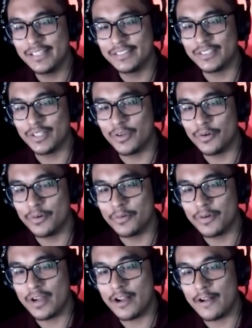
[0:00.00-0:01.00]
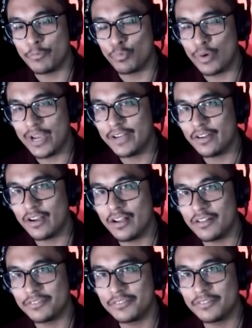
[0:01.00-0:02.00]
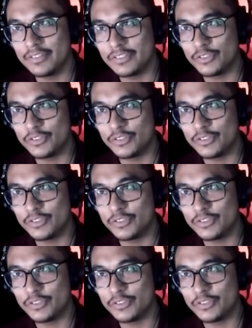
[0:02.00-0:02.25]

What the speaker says: So Randolph